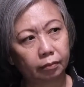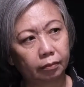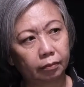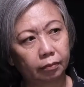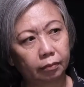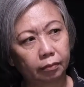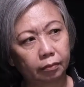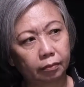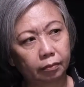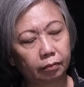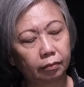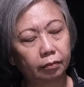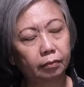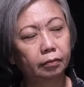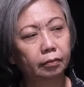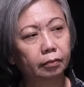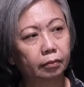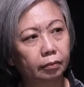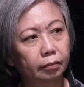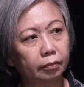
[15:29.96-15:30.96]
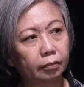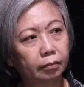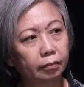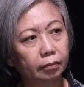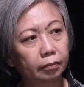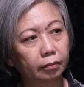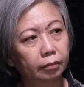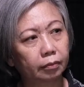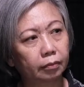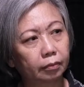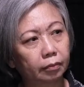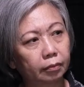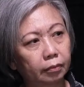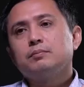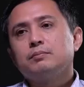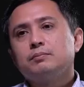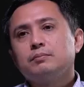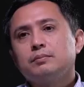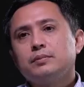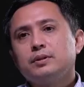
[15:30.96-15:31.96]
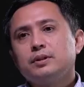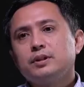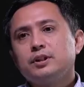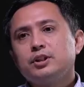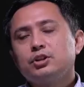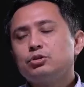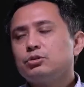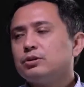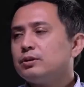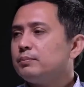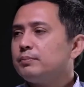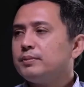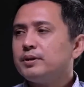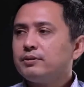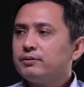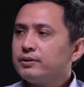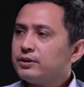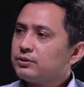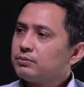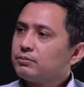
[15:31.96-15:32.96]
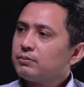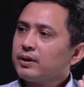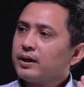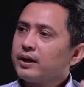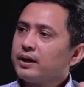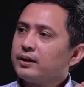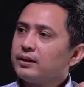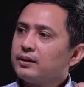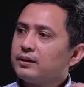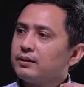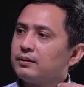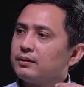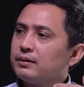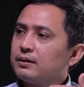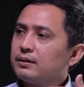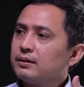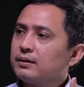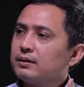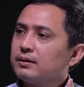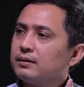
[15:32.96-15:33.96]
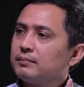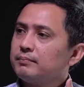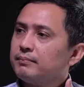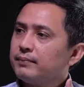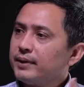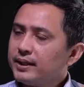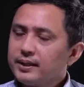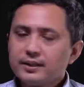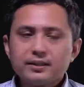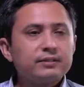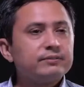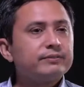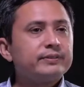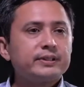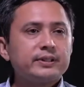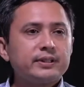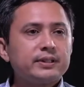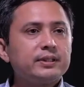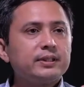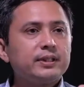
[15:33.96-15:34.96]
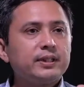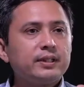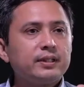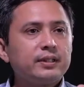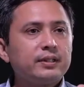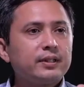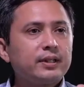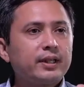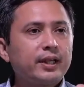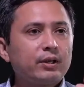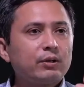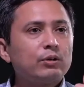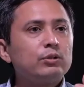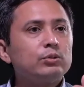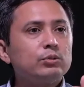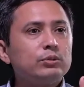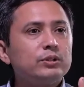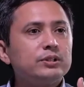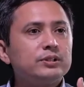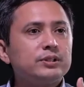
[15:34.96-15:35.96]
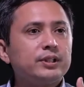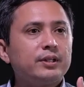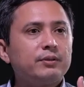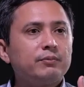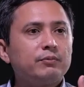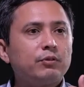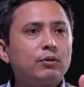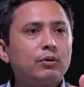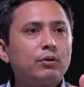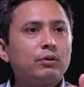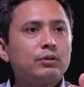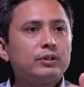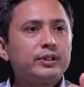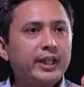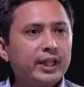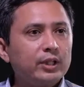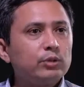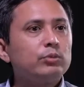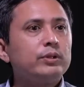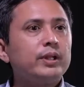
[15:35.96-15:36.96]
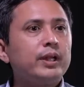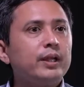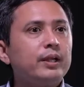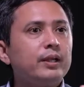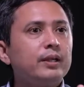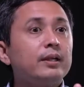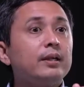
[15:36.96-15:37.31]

cheaper cost. There shouldn't be a reason why the medical fraternity cannot do the same for day-to-day